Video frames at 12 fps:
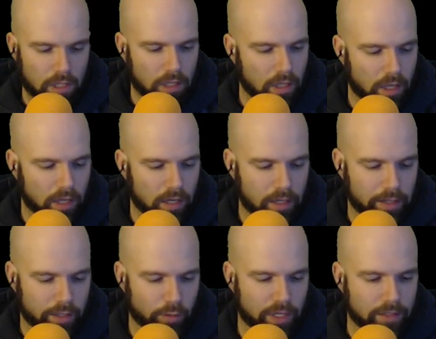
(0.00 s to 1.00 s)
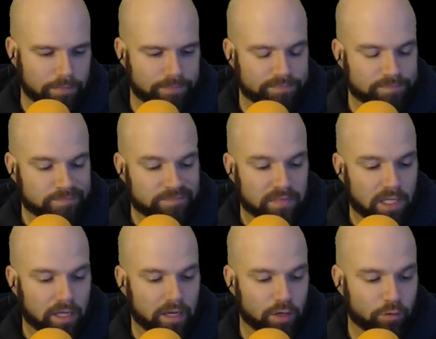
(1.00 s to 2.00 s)
Uh, at any way, at
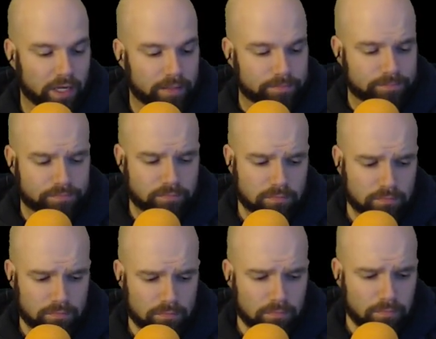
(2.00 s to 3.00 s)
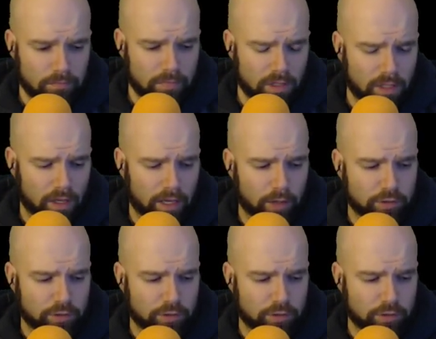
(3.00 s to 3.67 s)
any rate, I was